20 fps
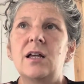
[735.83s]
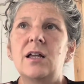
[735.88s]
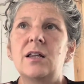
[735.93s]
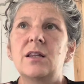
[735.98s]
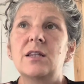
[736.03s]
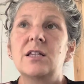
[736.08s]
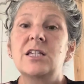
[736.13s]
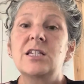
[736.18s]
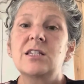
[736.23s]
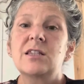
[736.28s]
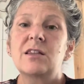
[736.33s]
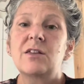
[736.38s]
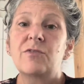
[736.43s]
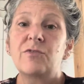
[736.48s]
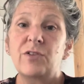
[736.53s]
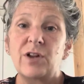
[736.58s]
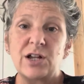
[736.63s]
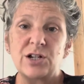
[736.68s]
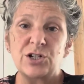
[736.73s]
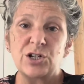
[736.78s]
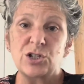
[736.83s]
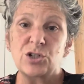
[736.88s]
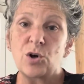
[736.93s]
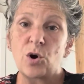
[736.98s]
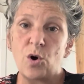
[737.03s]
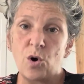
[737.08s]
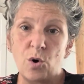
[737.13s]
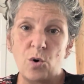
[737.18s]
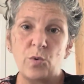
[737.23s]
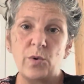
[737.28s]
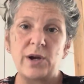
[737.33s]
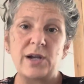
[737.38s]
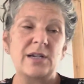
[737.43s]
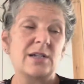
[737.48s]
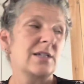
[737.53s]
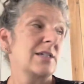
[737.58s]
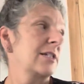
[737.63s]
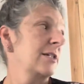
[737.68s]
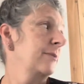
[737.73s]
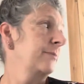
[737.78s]
the flesh is
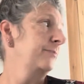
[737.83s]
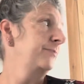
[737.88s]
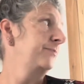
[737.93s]
always...